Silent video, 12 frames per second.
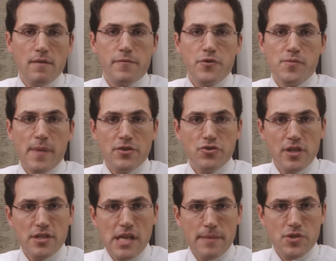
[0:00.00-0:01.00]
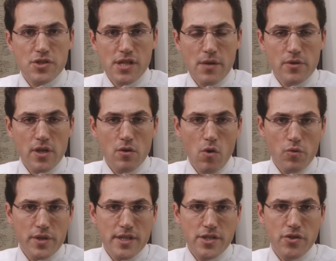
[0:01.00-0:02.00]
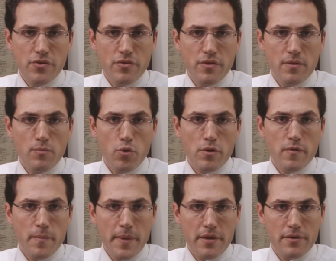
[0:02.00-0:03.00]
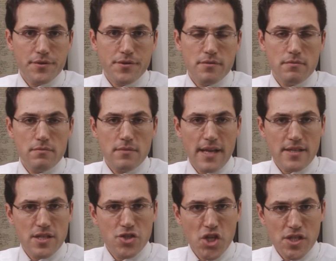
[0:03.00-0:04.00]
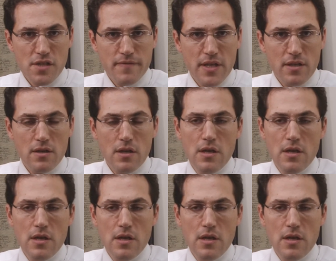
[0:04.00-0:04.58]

For special exceptions, they would go only to the Board of Appeals. That's the gist of it.